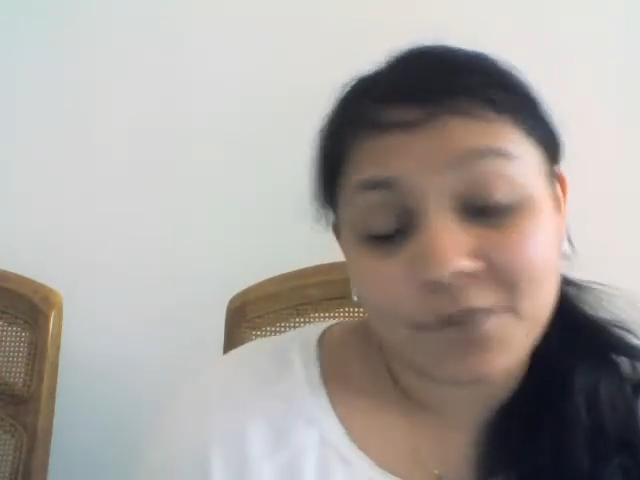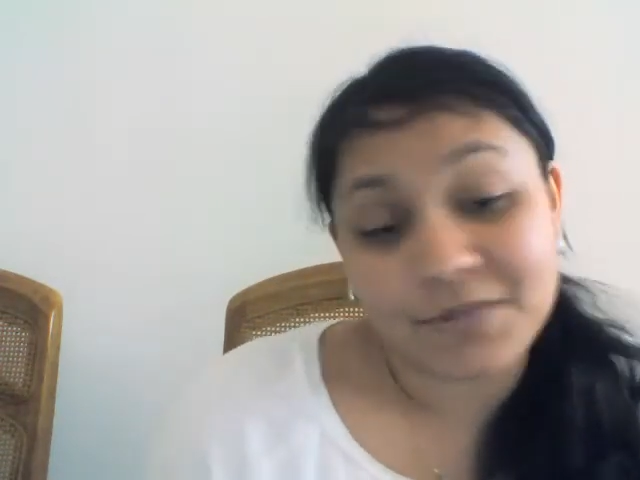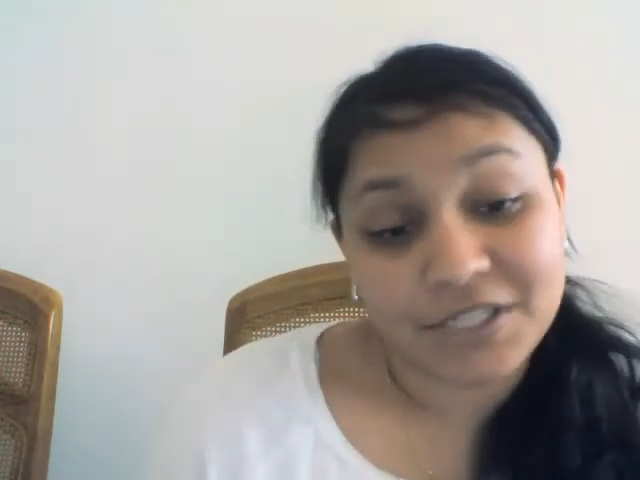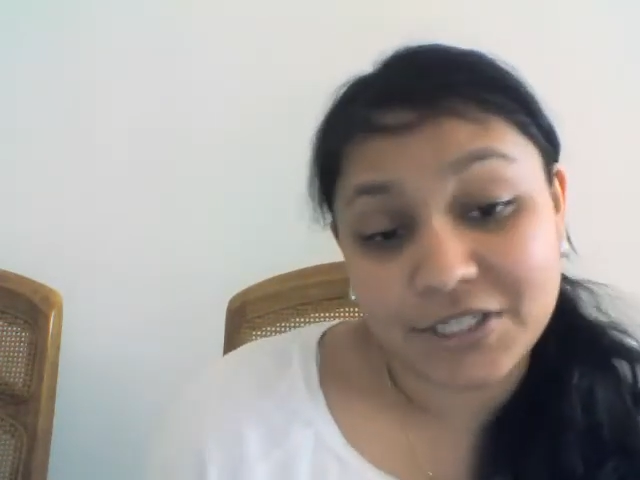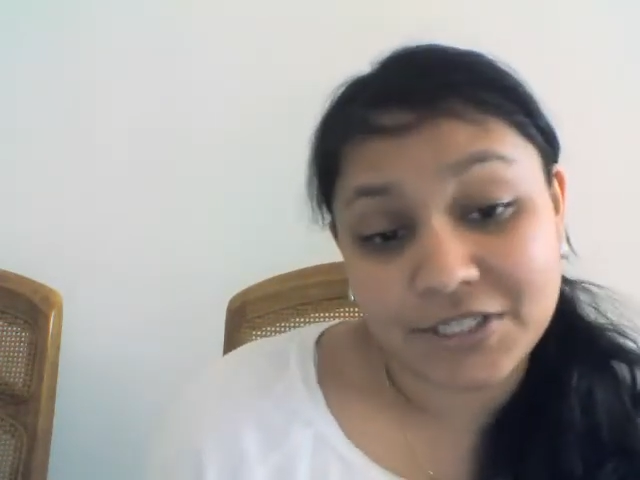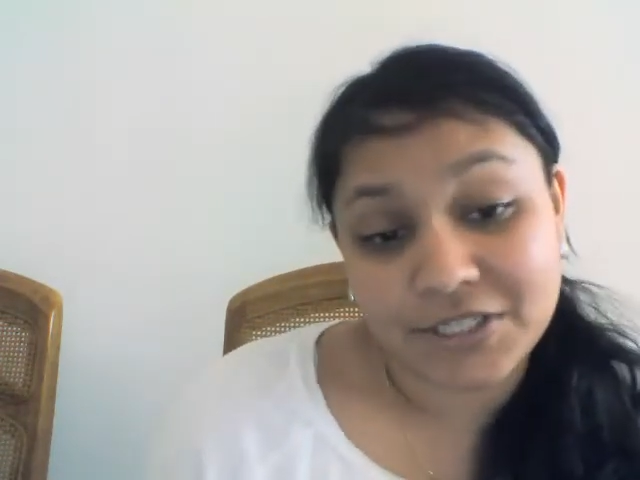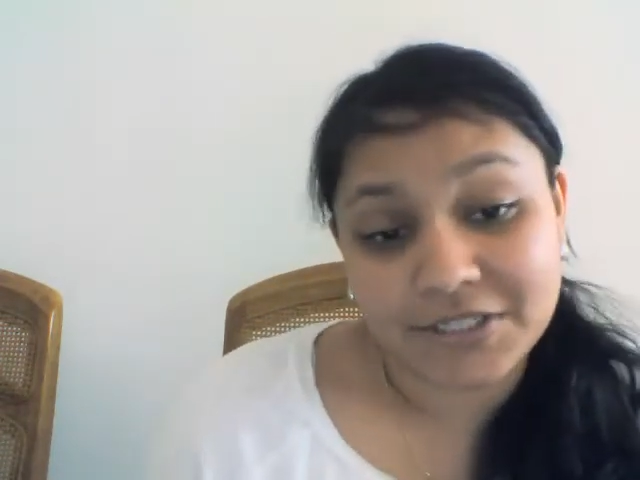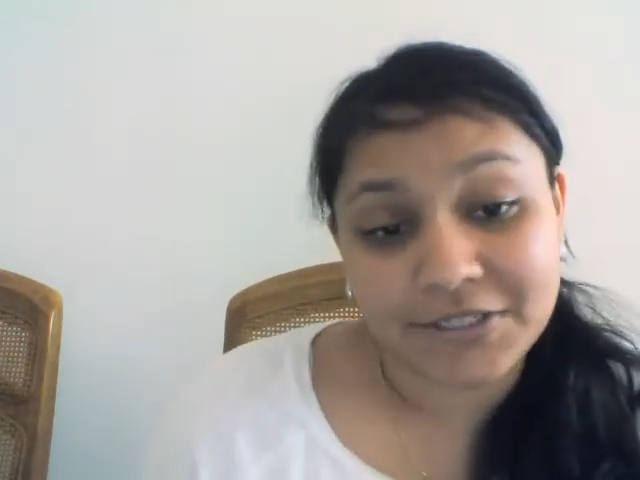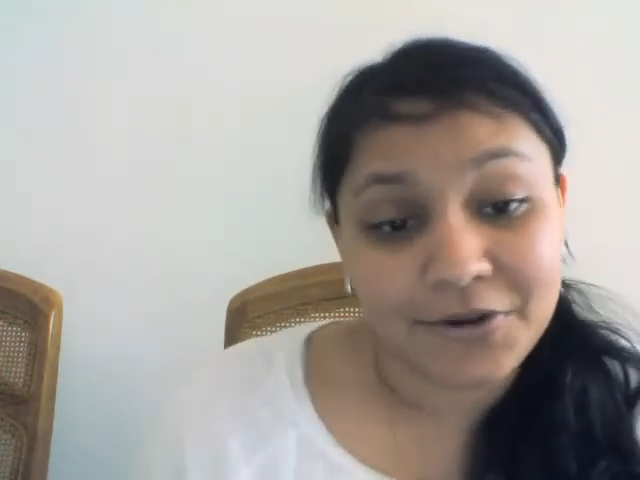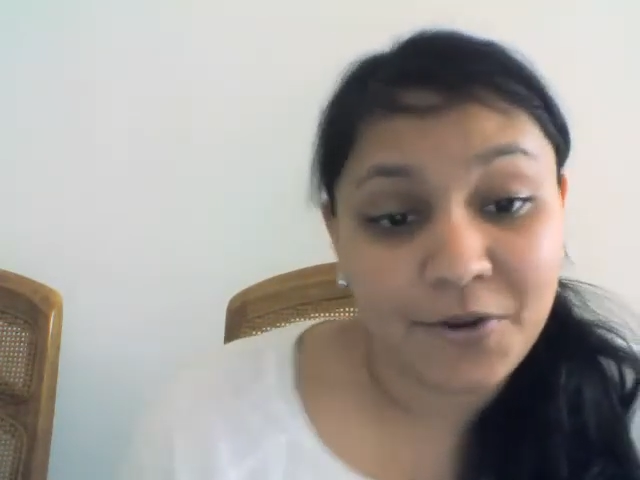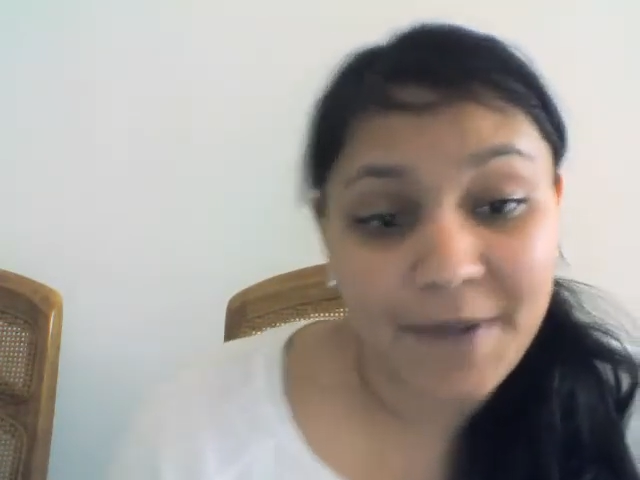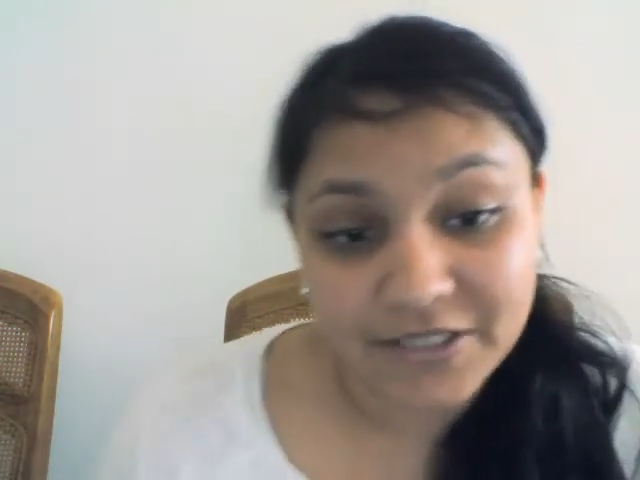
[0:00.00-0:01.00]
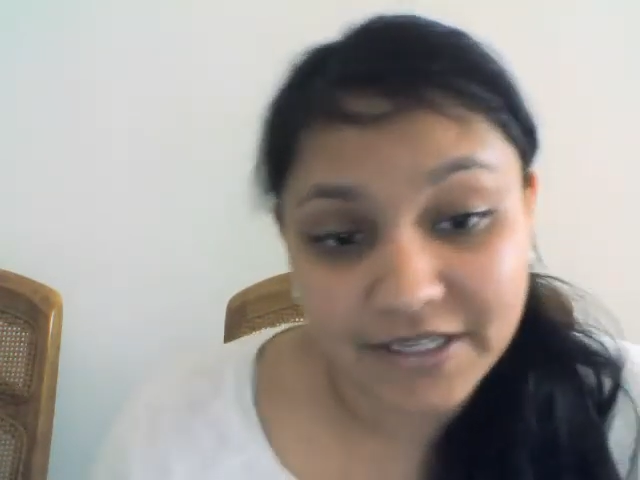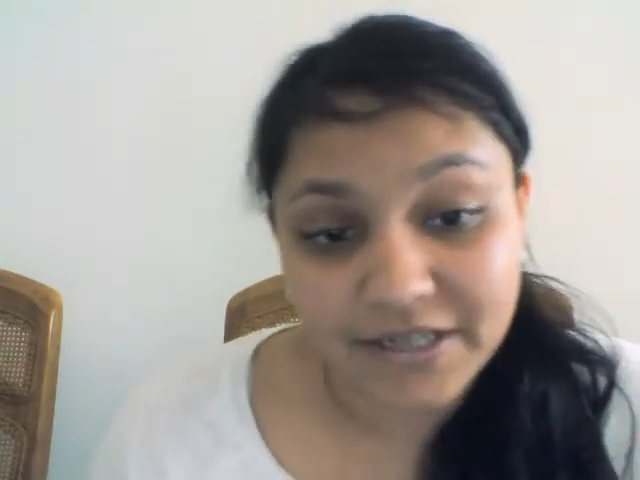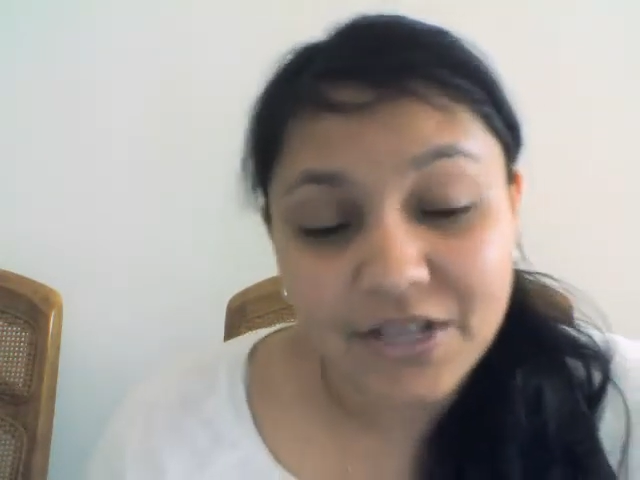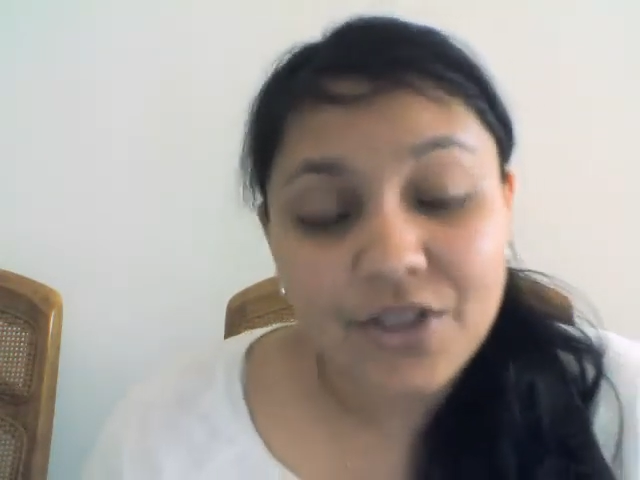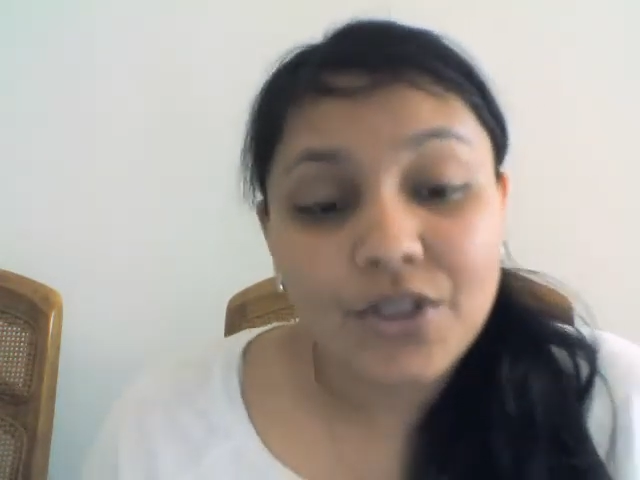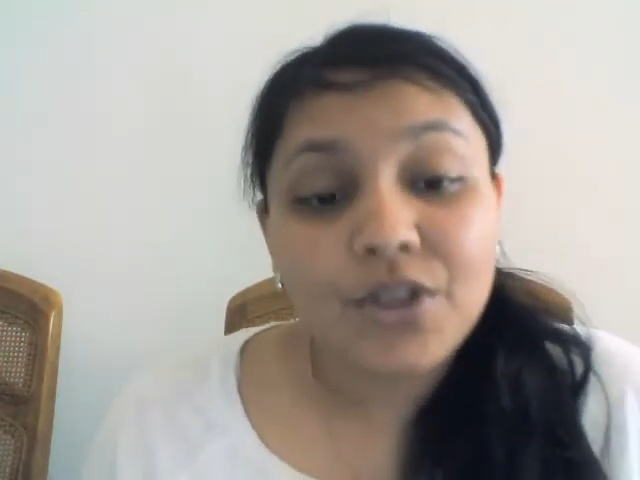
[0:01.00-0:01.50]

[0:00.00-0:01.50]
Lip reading: competition to know about it.